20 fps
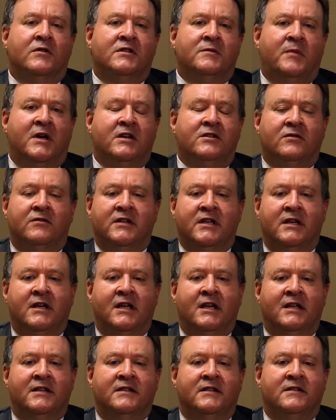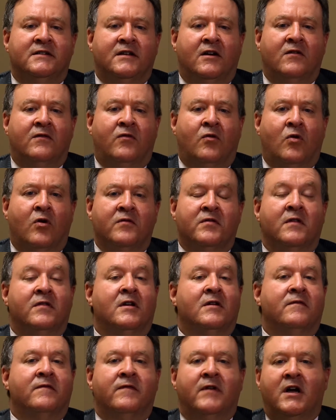specialty needs and so forth, and
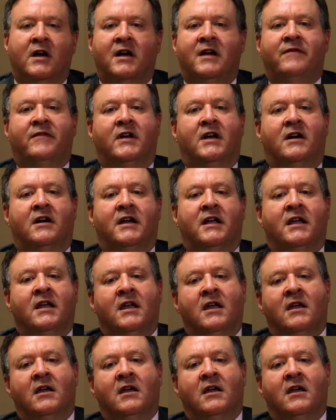they're very, very